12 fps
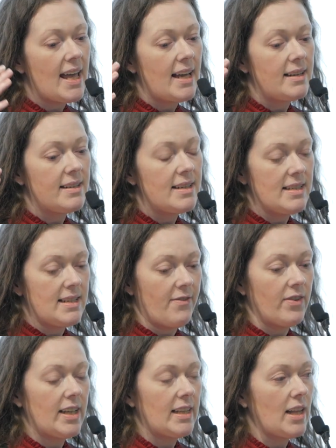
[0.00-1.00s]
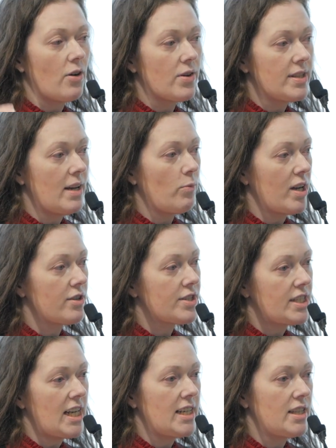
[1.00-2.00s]
and definitely lower than what you're
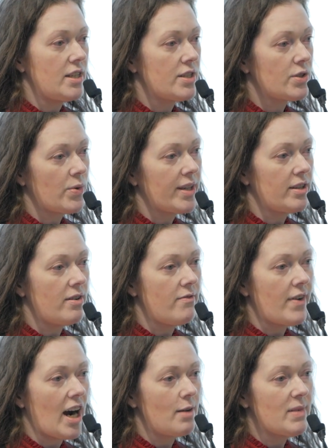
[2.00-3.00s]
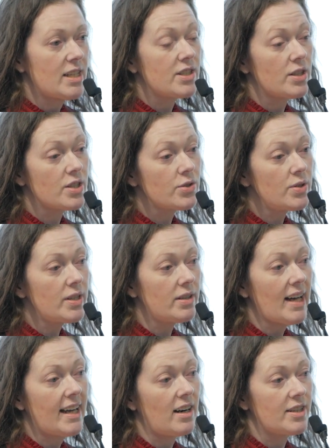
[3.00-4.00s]
seeing in the soil environment. So the
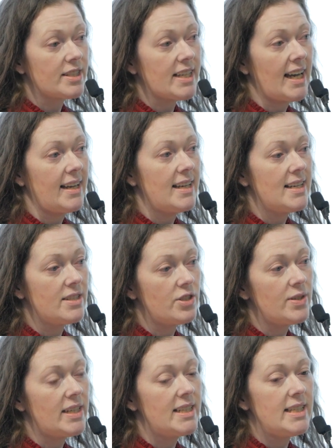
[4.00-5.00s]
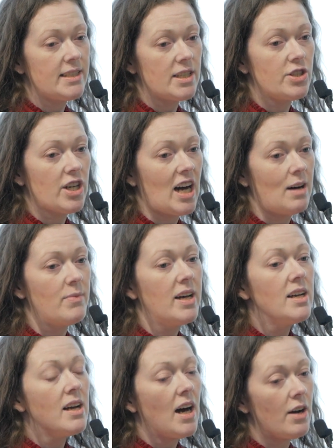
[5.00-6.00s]
soil at our site is doing a decent
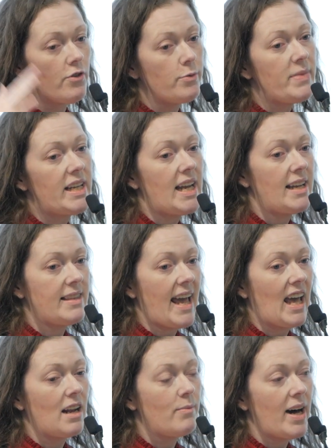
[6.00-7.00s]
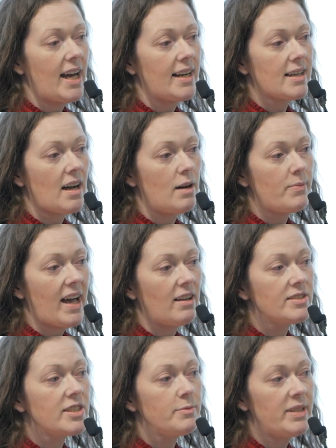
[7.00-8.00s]
job of remediating the antibiotic
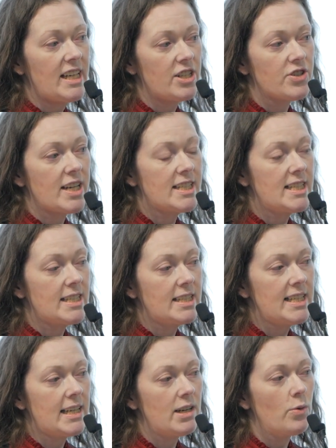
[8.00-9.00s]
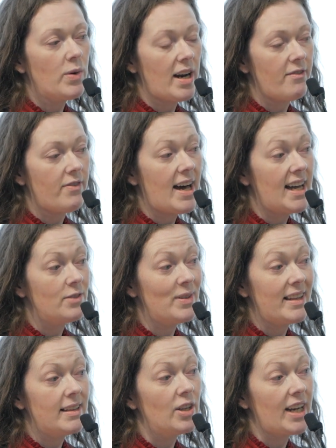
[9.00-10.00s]
compounds. It'll be interesting to see what I find
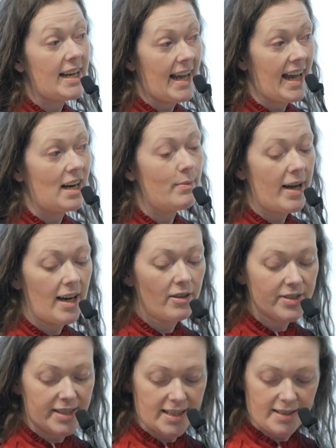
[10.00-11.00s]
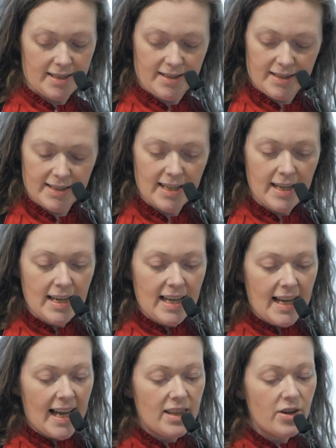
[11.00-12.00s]
with looking at antibiotic resistance.
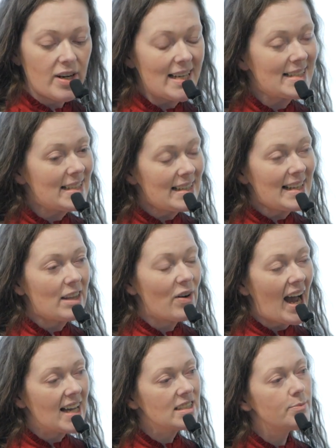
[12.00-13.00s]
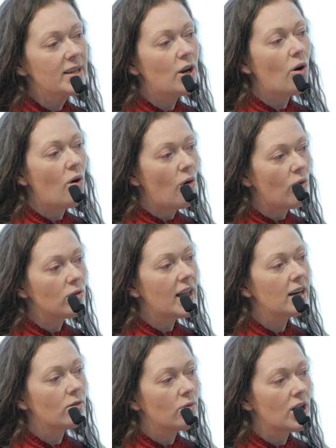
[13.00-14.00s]
And there hasn't been a whole
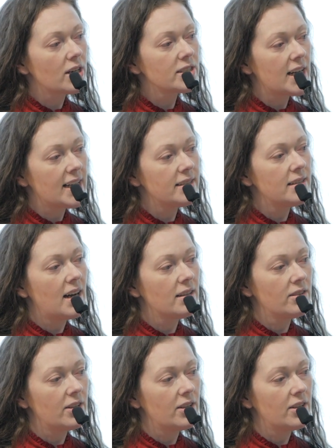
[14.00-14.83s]
lot of work done